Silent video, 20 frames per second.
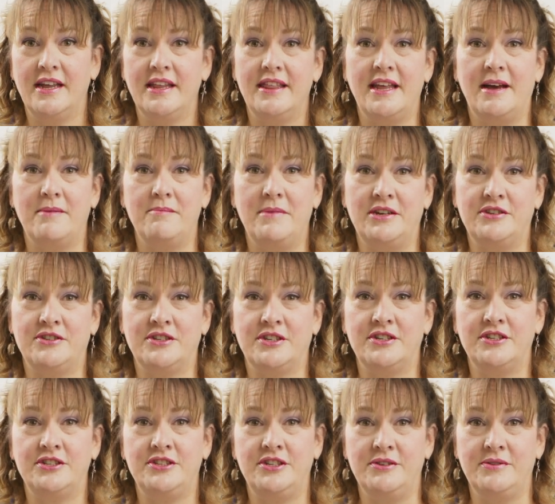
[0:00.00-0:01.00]
that measure
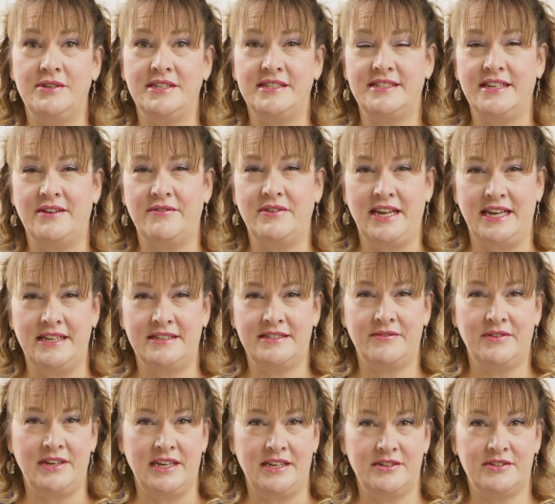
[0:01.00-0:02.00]
2 7/8
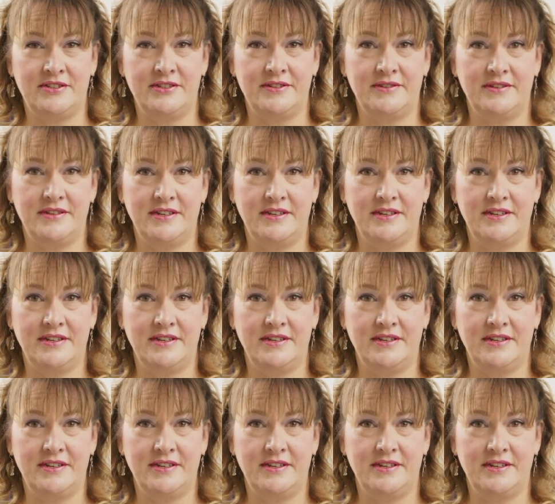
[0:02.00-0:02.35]
of an inch.